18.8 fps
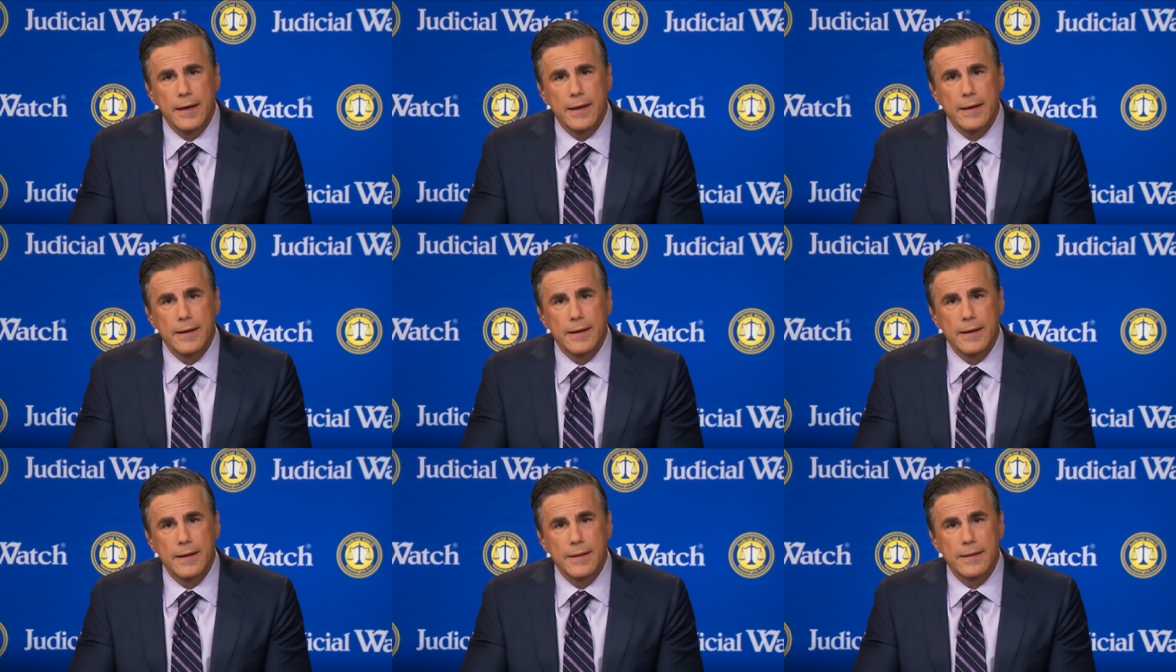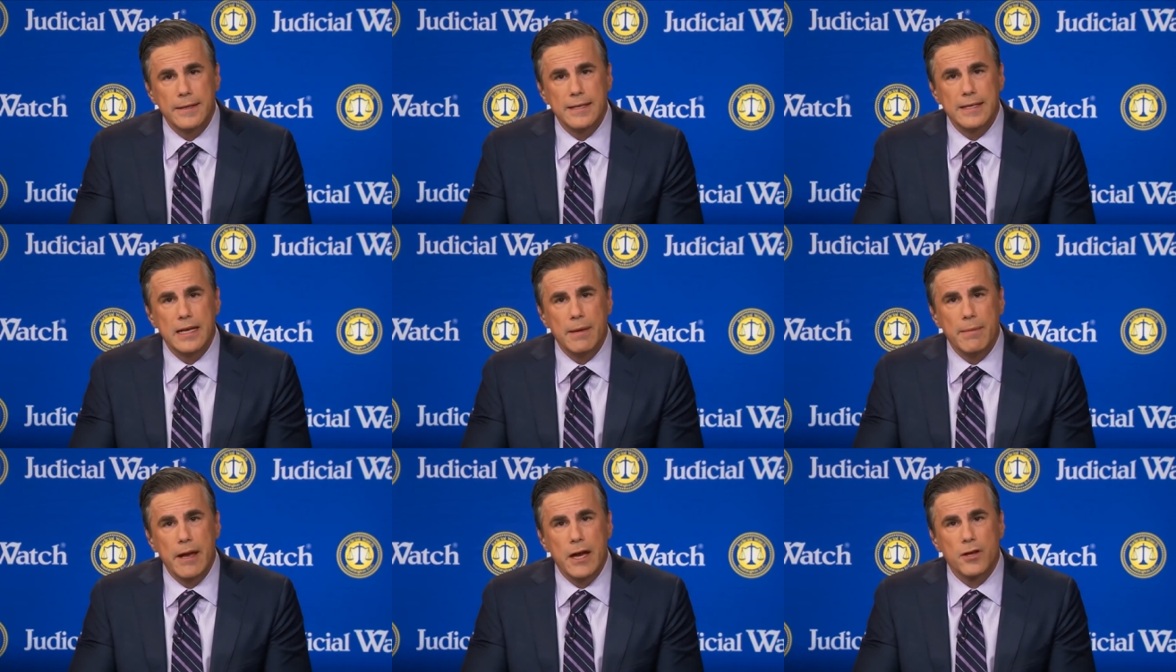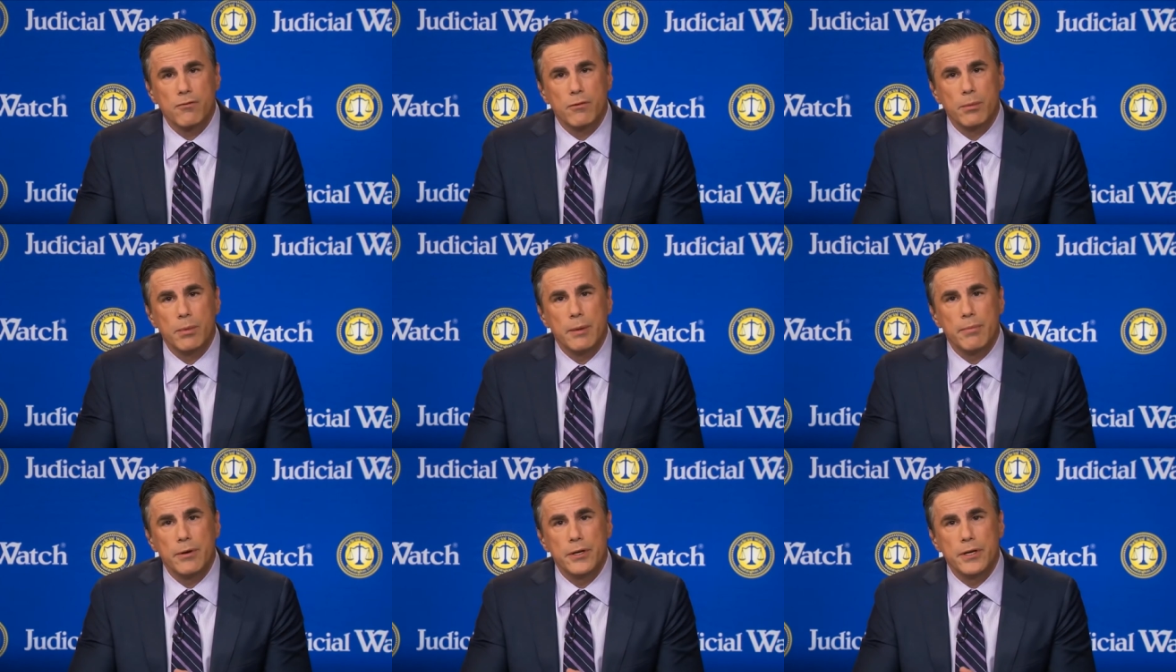uh, these emails will
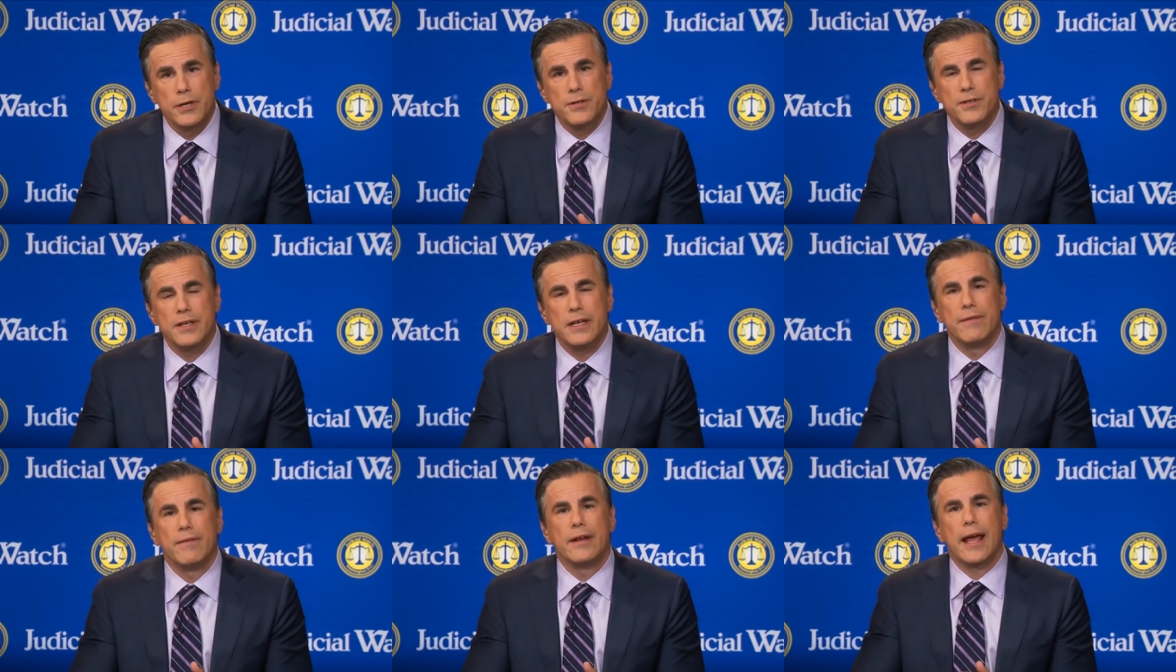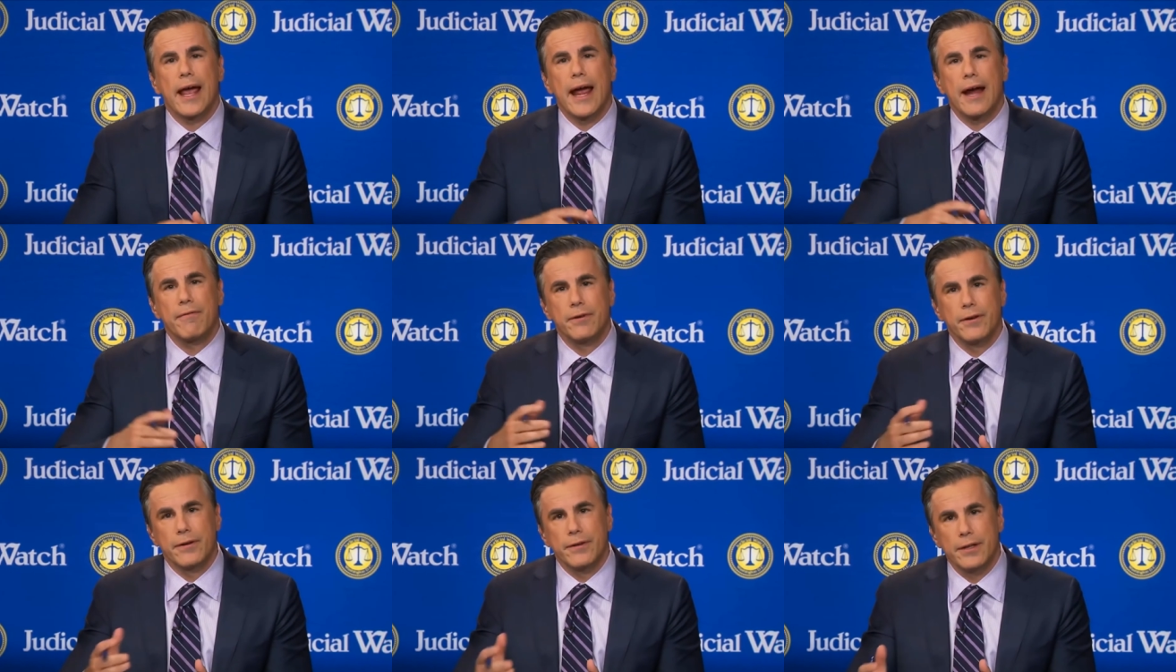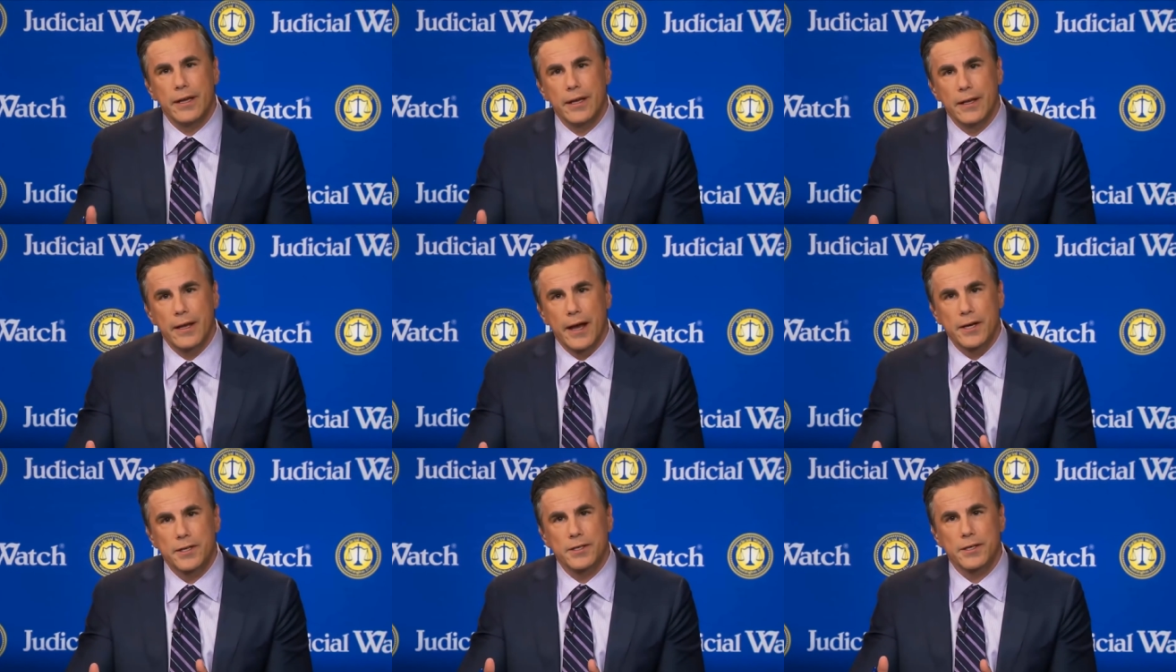be produced even after the
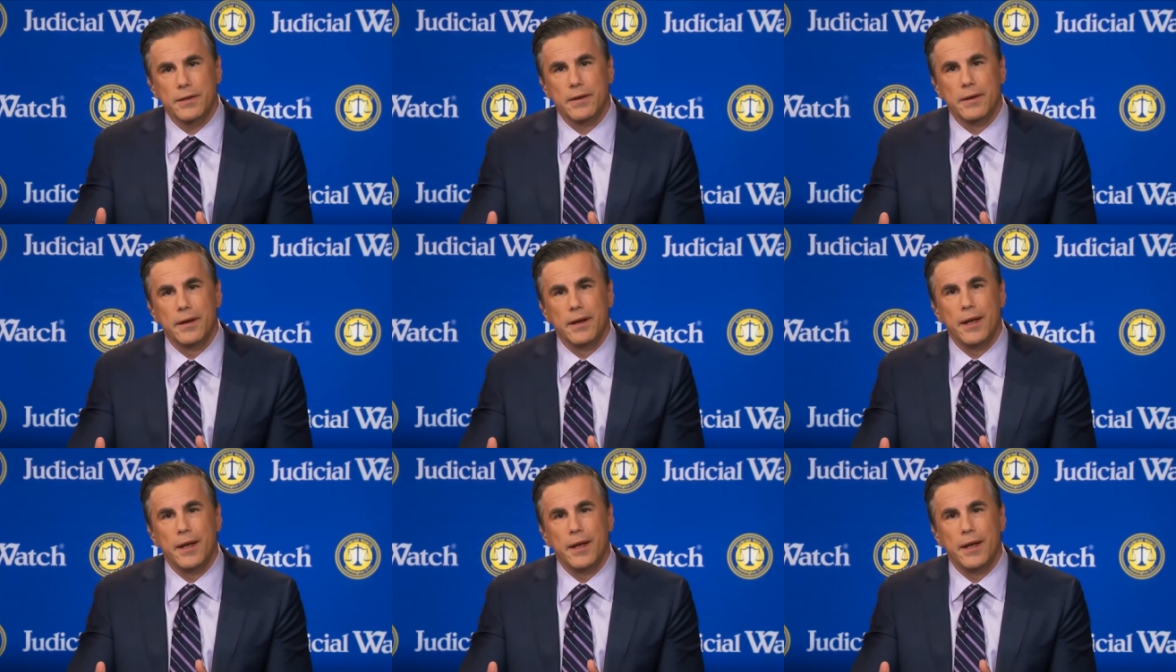election.